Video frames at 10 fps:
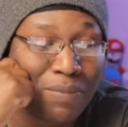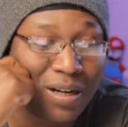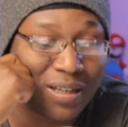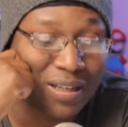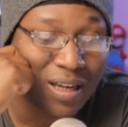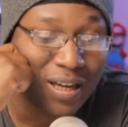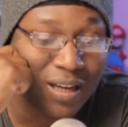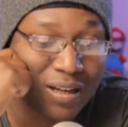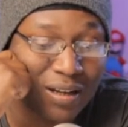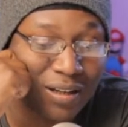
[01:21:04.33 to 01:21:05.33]

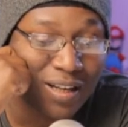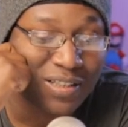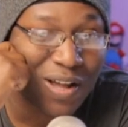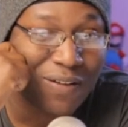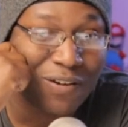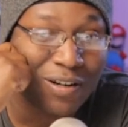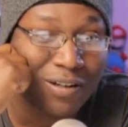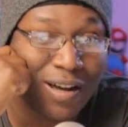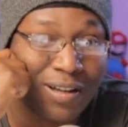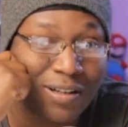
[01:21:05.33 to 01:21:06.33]
again, that's five hundred
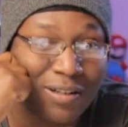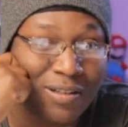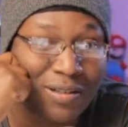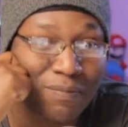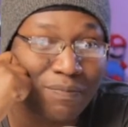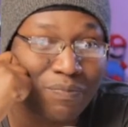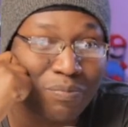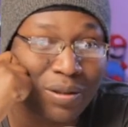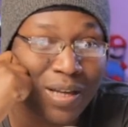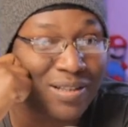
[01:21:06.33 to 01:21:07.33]
dollars.
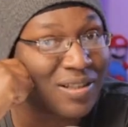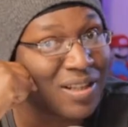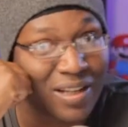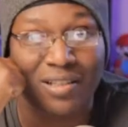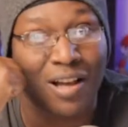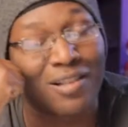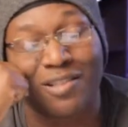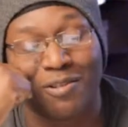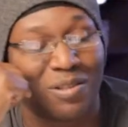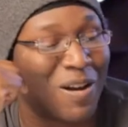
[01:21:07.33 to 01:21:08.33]
But that's six
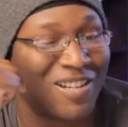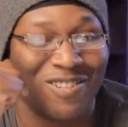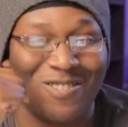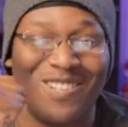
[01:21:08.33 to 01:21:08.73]
consoles, my dude.